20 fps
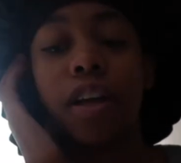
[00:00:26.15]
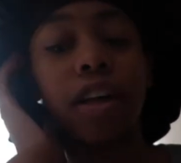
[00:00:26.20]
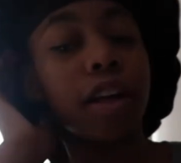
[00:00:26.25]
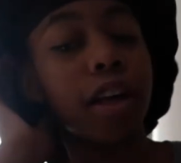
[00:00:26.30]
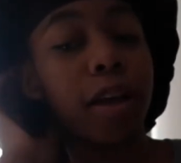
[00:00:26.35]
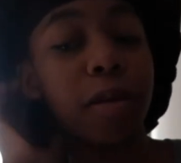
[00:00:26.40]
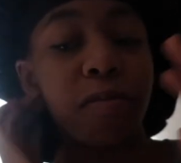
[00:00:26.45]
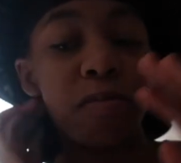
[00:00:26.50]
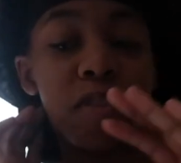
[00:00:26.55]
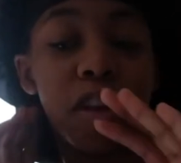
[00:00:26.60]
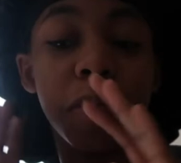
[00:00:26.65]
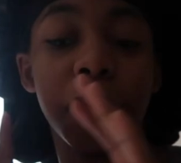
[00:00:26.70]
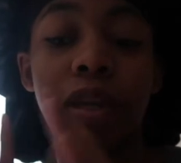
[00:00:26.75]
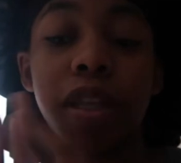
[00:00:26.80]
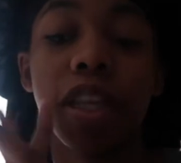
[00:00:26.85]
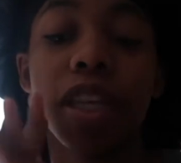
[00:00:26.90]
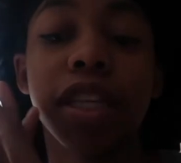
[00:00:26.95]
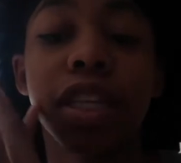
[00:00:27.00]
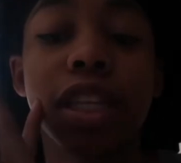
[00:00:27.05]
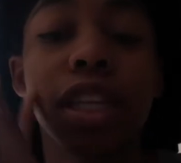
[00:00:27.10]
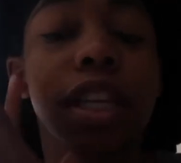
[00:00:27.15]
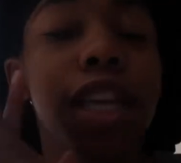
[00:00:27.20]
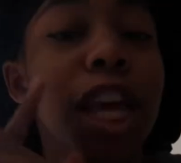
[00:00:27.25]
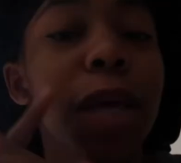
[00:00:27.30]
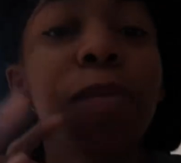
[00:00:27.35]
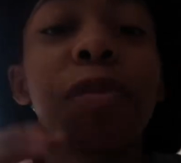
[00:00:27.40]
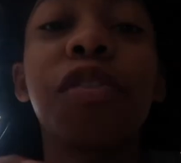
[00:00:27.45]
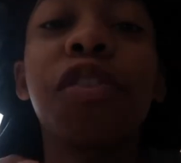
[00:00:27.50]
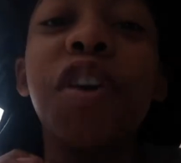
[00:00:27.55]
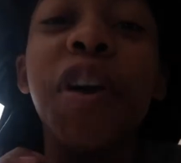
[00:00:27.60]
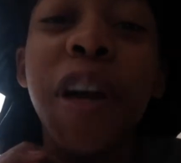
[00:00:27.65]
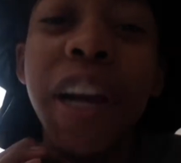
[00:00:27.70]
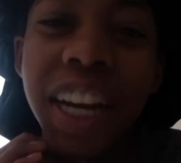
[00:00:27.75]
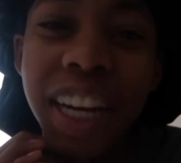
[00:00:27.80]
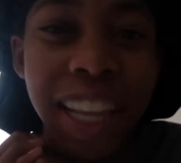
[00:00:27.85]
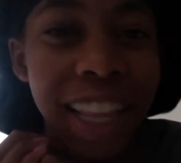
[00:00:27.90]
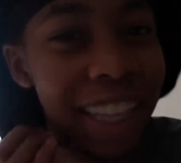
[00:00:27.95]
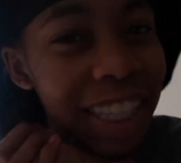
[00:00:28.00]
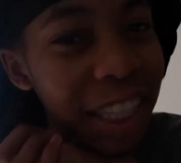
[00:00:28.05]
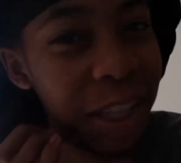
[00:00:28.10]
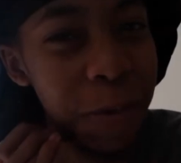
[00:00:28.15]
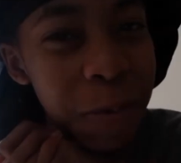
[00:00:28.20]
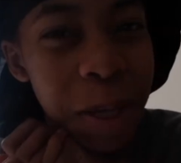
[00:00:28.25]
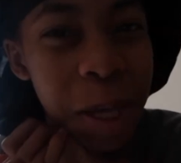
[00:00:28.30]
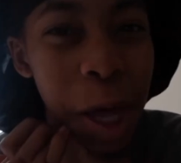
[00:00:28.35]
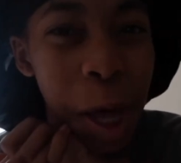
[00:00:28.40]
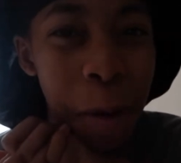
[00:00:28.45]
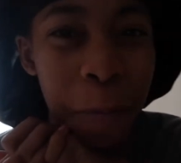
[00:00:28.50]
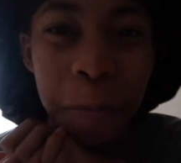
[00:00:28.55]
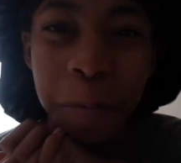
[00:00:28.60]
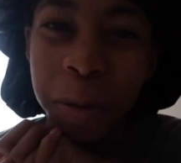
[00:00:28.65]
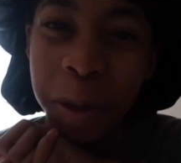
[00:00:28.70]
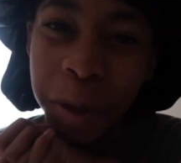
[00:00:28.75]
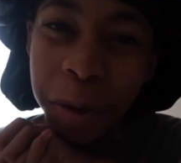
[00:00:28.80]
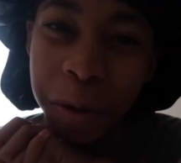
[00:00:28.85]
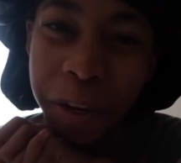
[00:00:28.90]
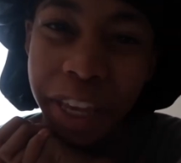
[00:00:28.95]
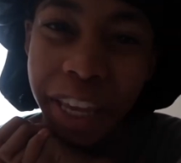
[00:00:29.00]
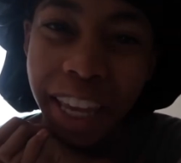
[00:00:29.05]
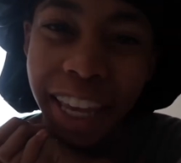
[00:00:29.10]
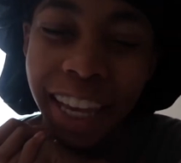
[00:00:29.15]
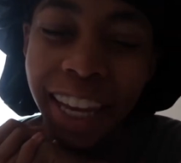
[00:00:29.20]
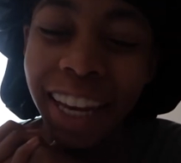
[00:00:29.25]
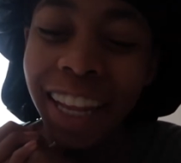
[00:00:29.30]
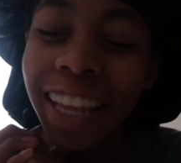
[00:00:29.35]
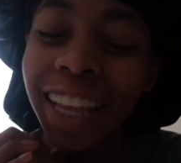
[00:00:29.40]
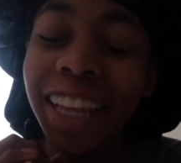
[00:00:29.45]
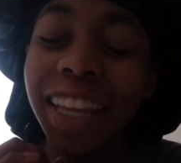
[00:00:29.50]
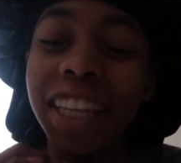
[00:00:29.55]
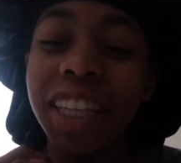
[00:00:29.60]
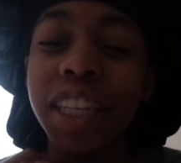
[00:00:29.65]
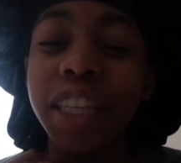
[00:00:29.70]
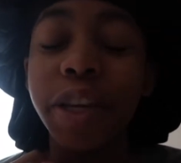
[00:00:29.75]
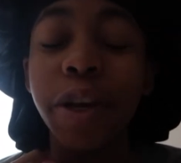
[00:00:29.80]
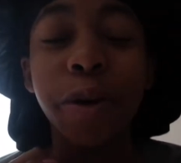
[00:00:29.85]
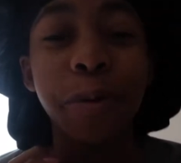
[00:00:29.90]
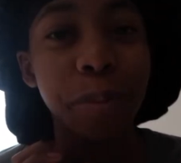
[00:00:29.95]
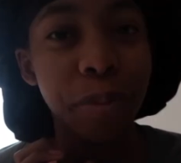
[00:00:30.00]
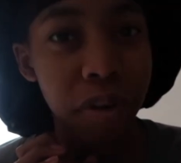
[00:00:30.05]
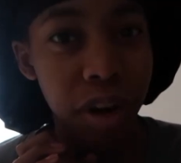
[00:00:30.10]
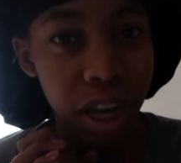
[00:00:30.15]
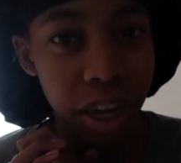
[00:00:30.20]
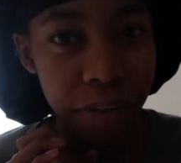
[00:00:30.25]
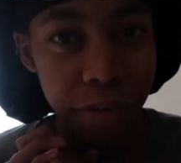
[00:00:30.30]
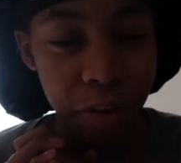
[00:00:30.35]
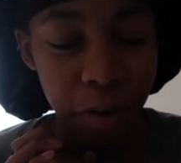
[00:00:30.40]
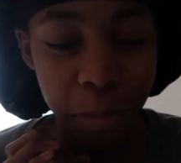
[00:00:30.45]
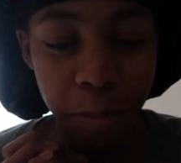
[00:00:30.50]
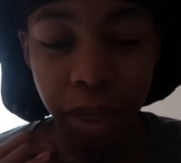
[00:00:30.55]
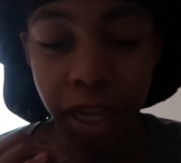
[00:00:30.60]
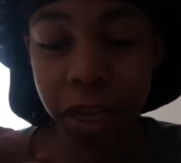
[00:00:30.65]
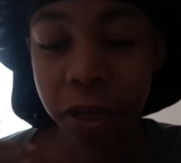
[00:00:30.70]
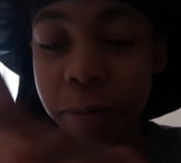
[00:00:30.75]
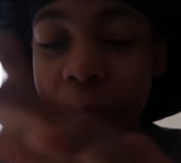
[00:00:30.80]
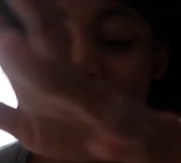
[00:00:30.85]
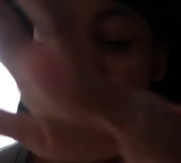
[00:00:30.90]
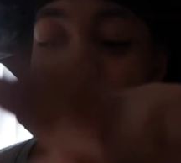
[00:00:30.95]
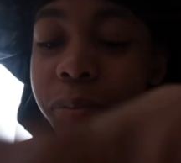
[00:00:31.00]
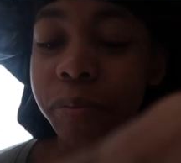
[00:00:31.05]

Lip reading: I'm filming this the day before it needs to be uploaded, so pray for me.